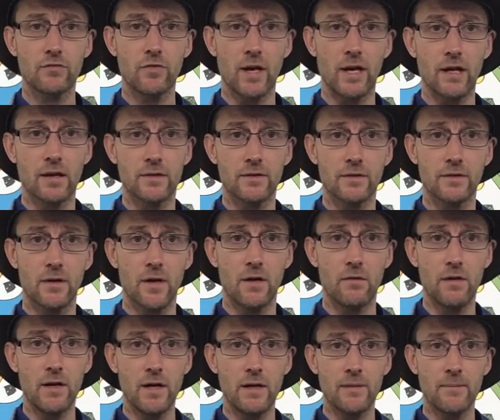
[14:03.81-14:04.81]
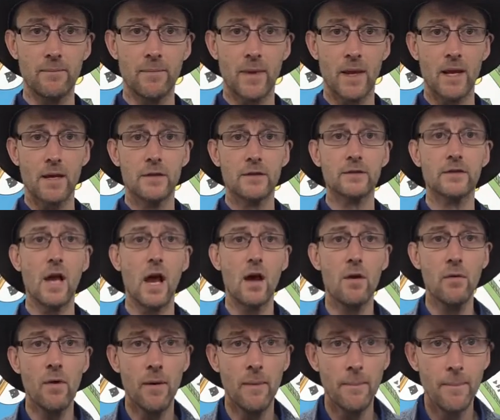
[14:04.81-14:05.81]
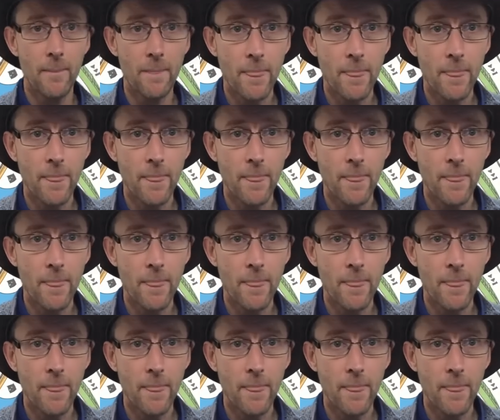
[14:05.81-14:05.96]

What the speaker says: strings, all right? So,